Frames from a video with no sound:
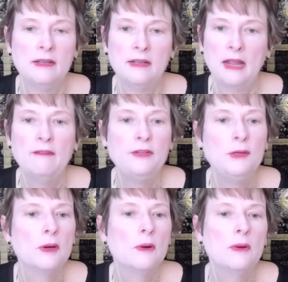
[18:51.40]
If you
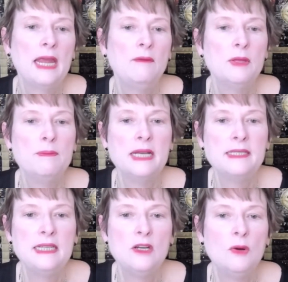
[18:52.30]
are okay with
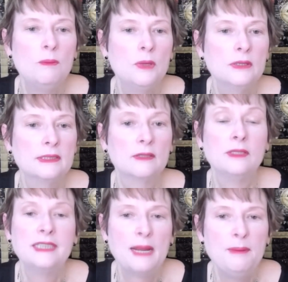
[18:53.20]
messy notebooks or
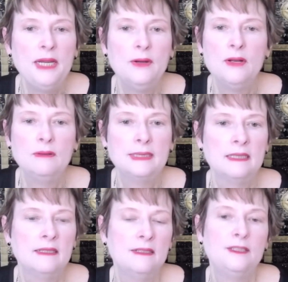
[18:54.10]
typing your notes,
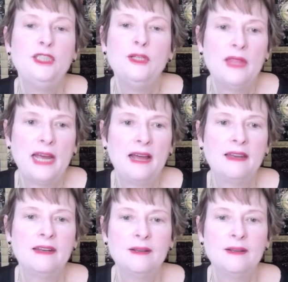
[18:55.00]
do that.